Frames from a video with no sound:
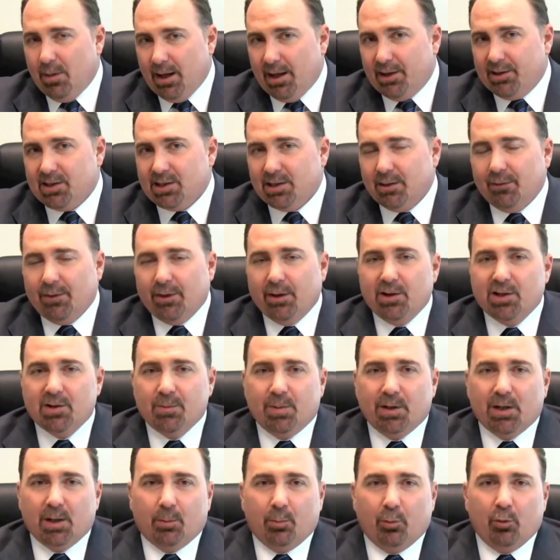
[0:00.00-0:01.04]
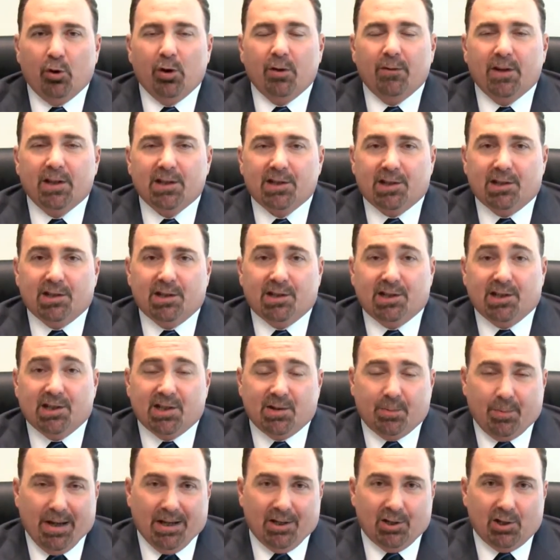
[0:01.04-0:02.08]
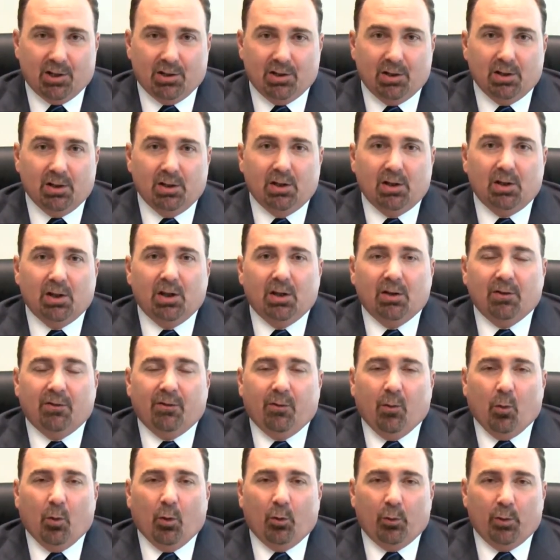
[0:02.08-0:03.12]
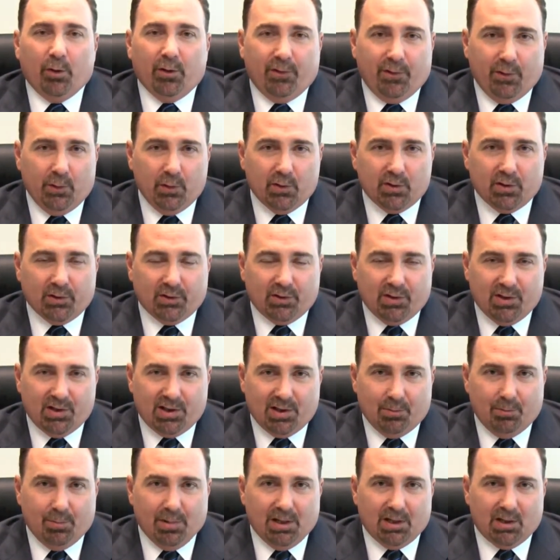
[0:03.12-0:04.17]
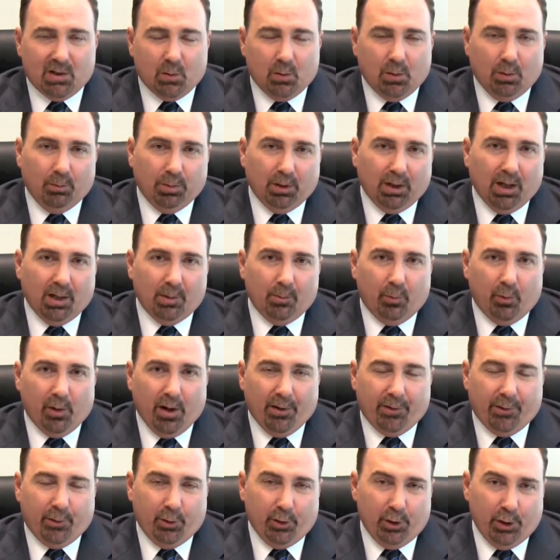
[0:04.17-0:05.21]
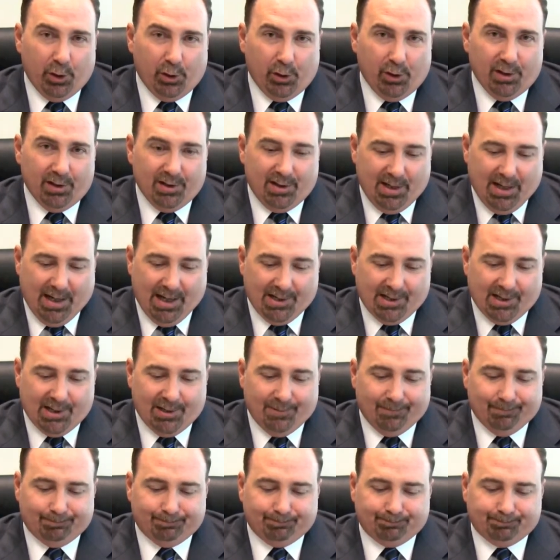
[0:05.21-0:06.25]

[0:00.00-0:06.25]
months if there's been a previous suspension for refusal to submit to a blood, breath, or urine test.